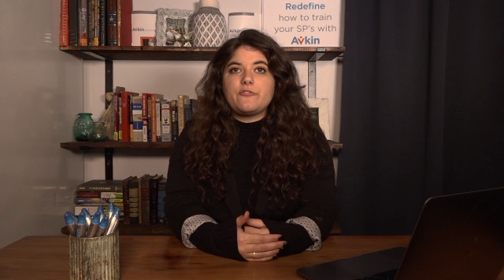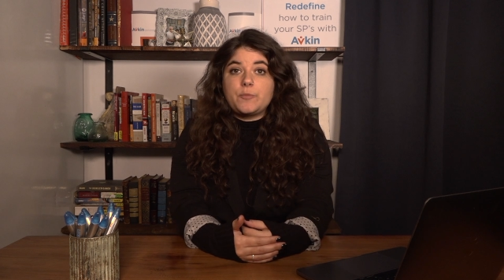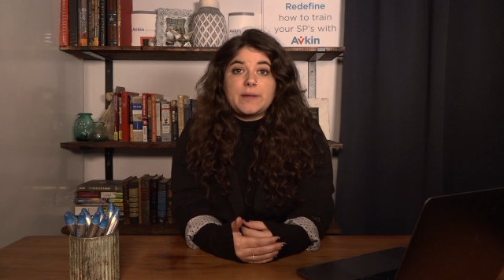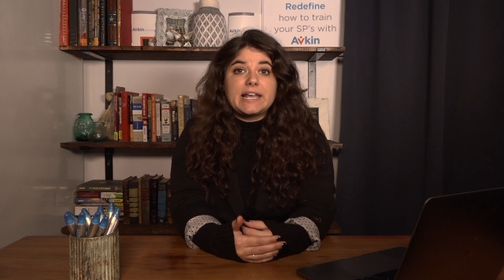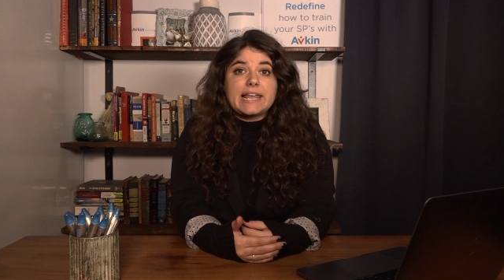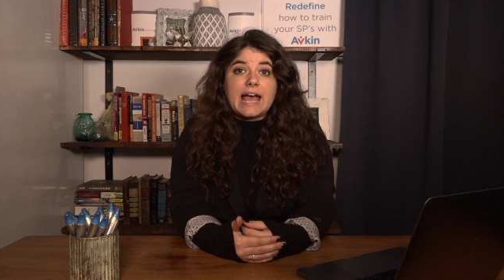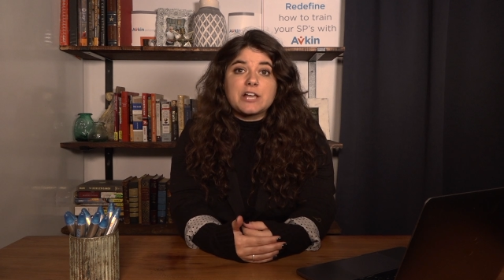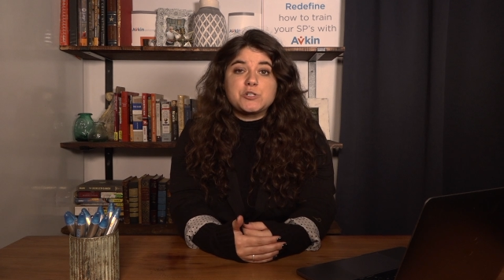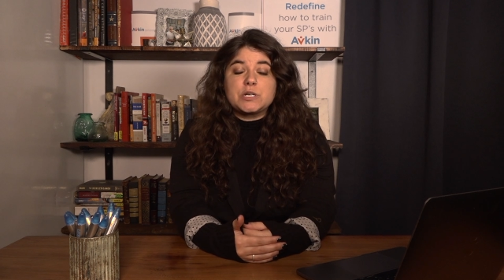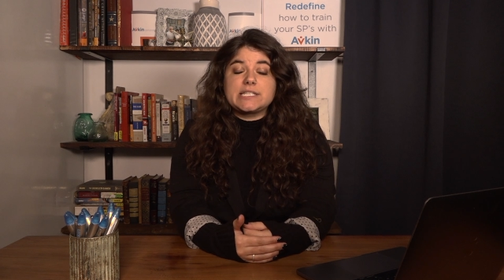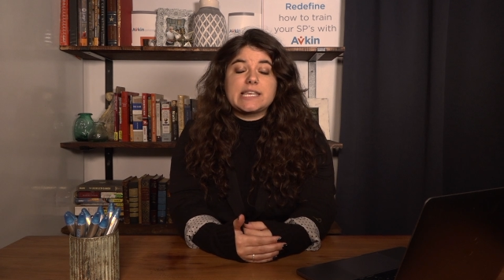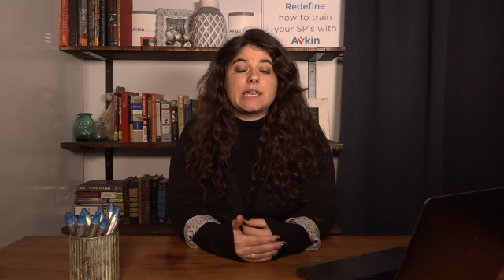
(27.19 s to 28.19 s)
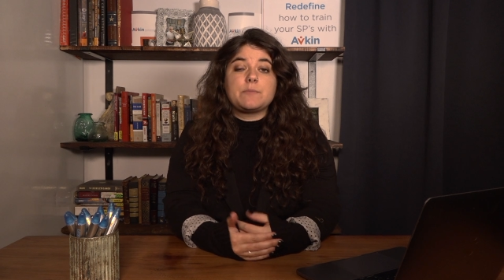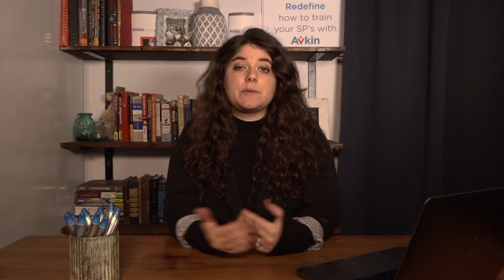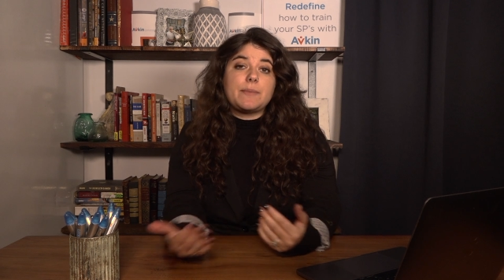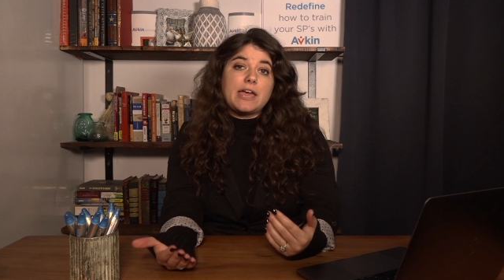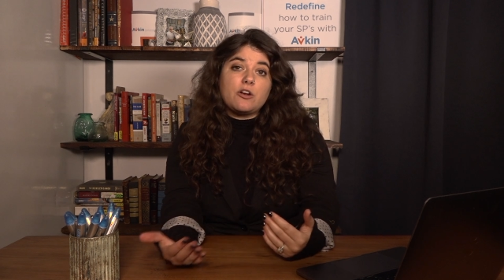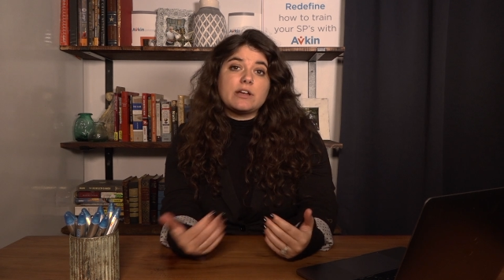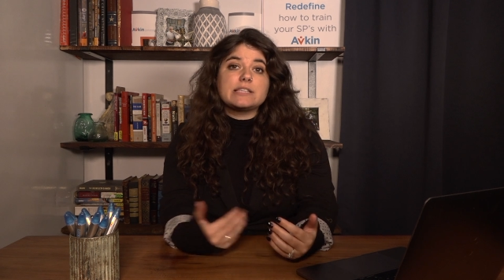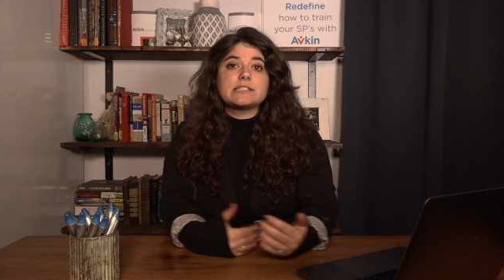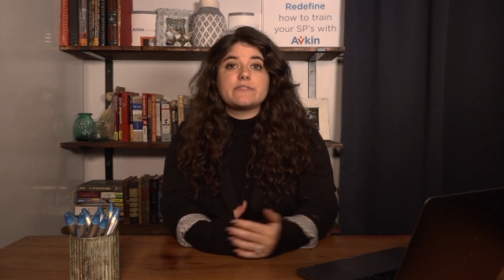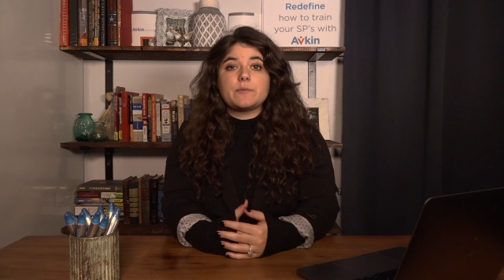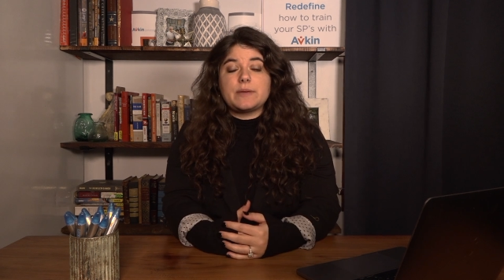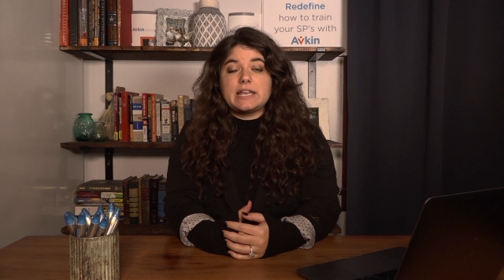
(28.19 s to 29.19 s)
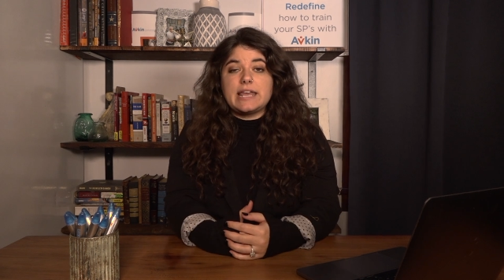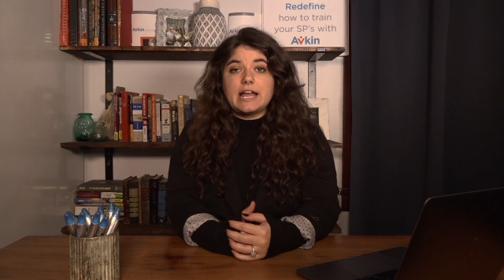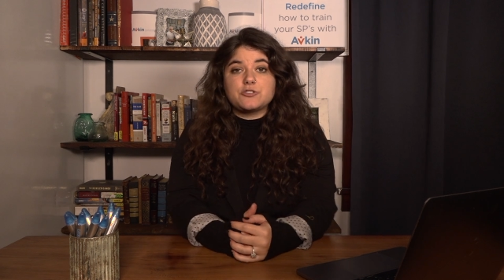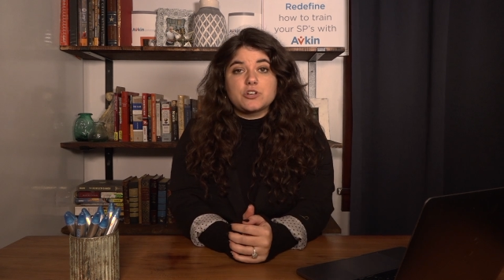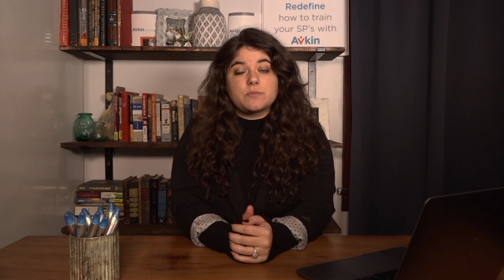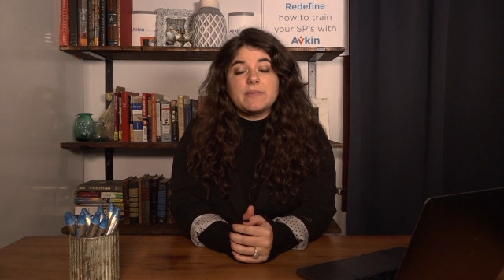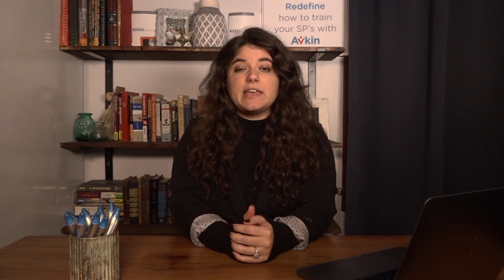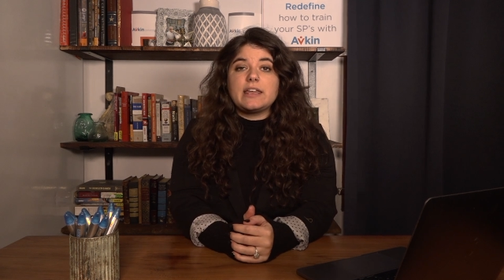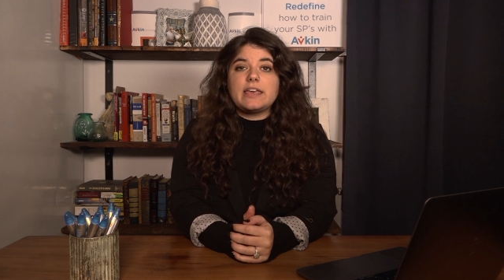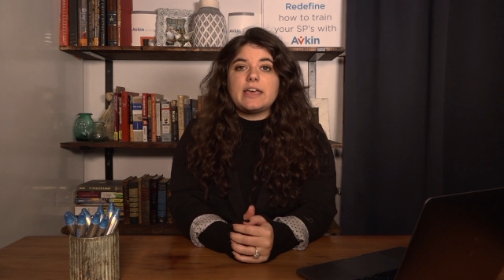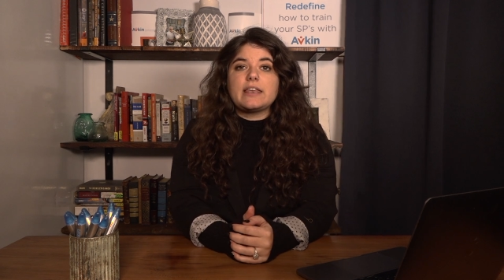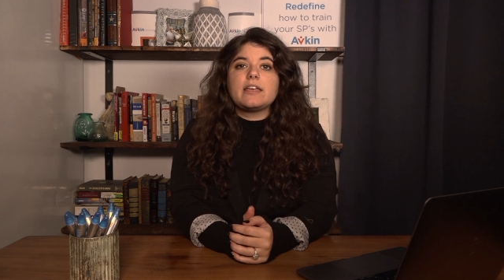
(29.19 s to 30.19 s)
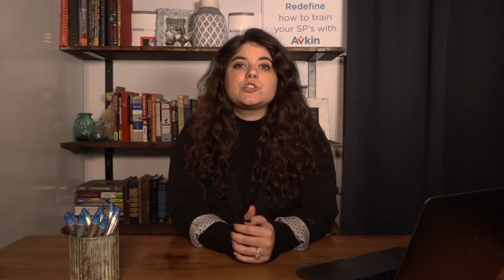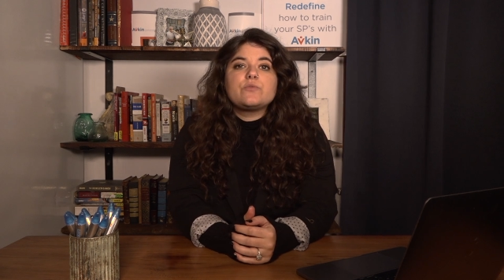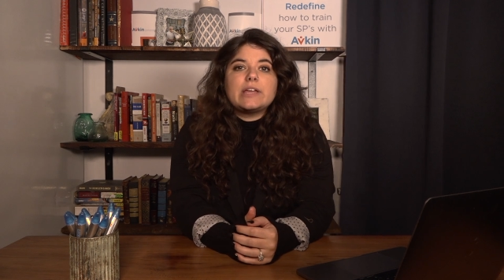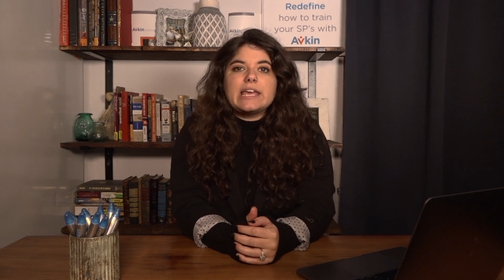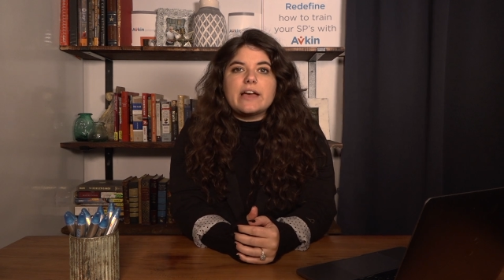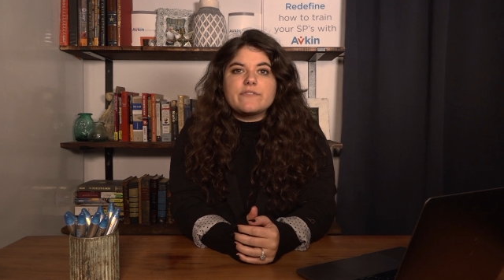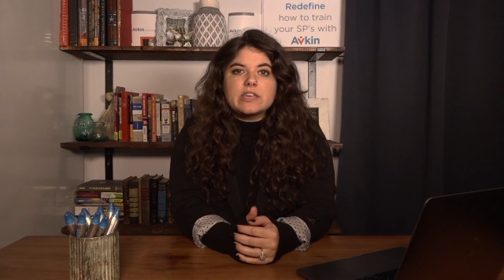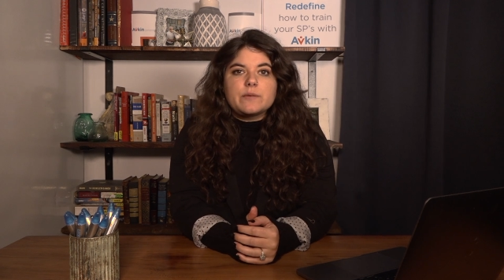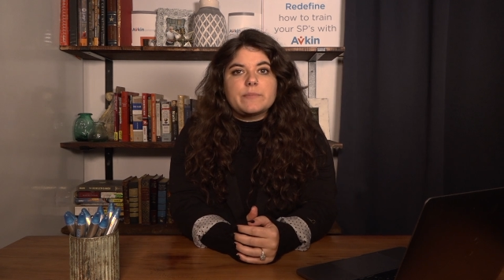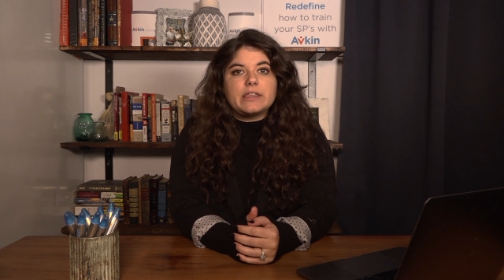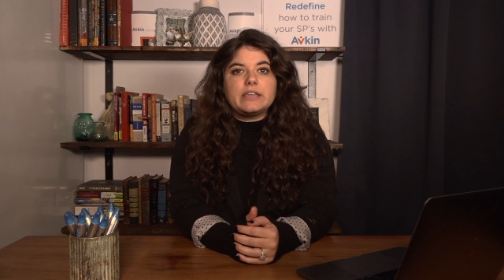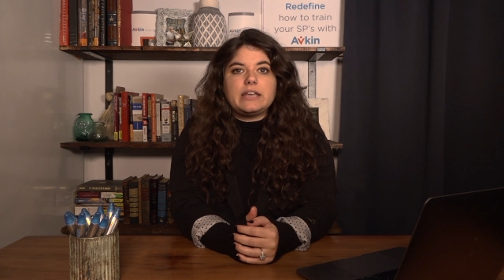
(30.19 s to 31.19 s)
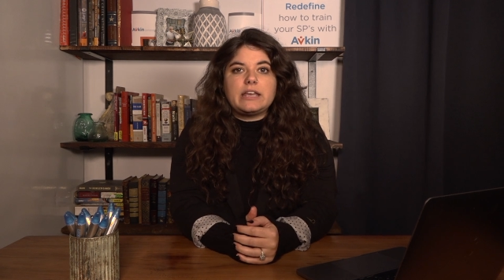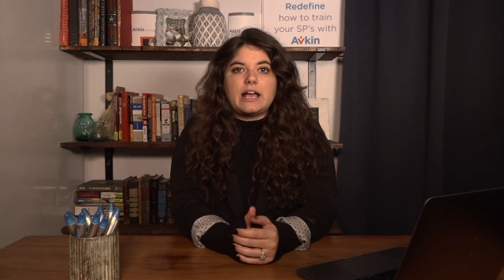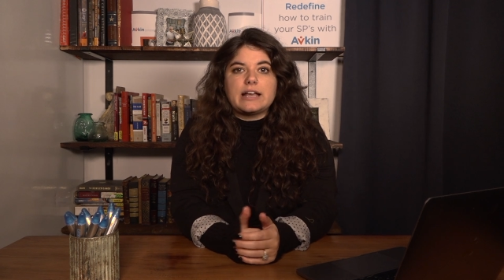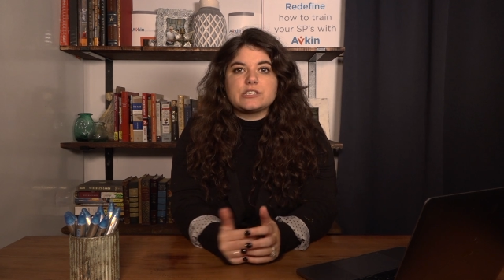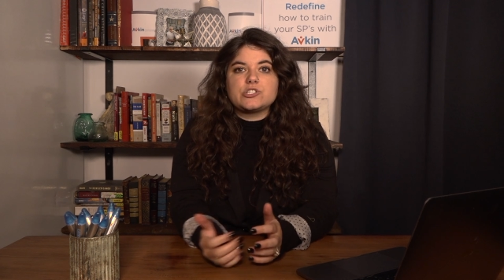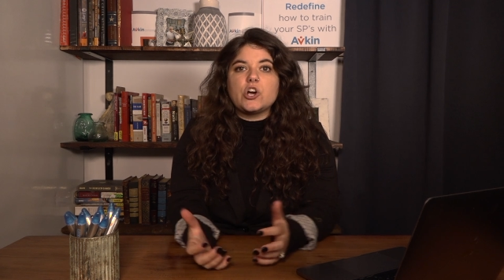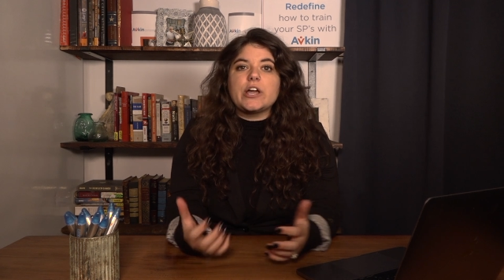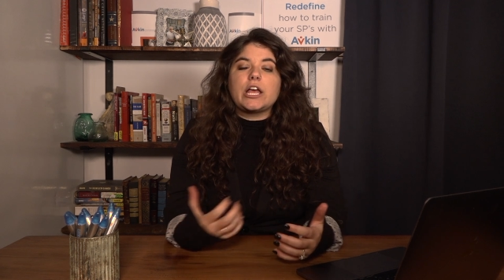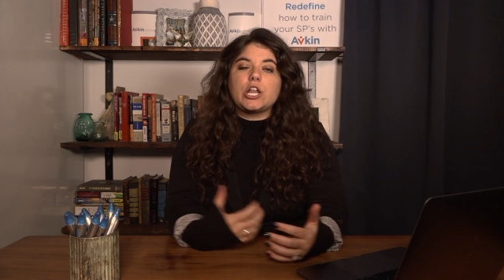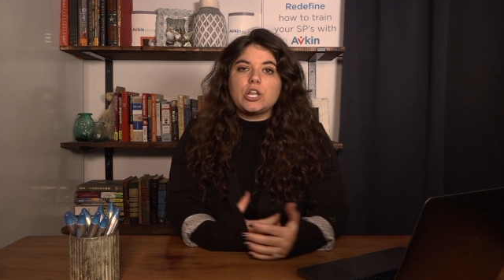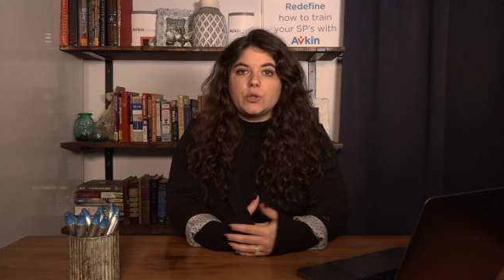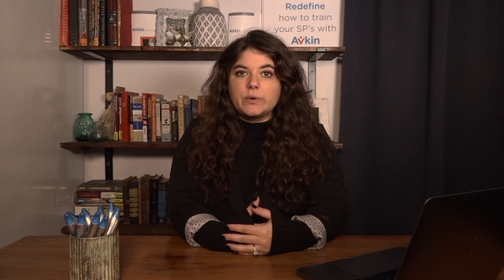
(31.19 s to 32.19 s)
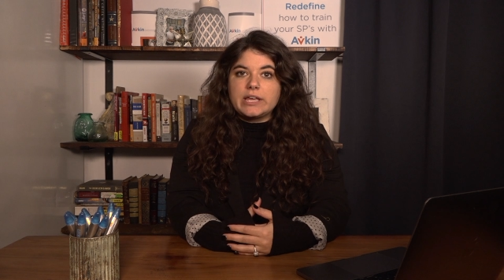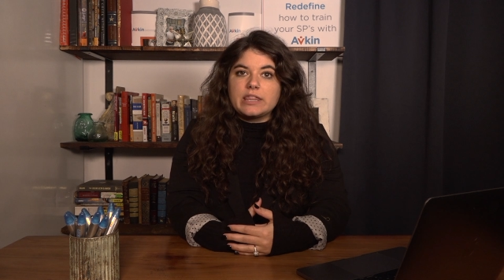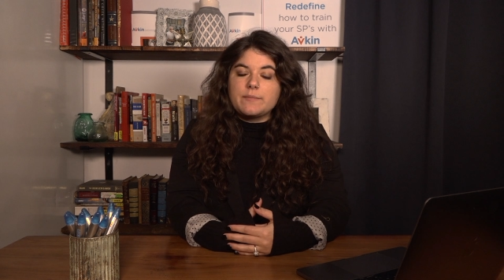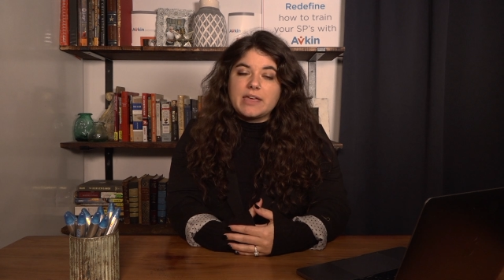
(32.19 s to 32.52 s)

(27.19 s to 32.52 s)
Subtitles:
For pediatrics, they can be parents of the pediatric mannequin. So you really have the ability to kind of start including them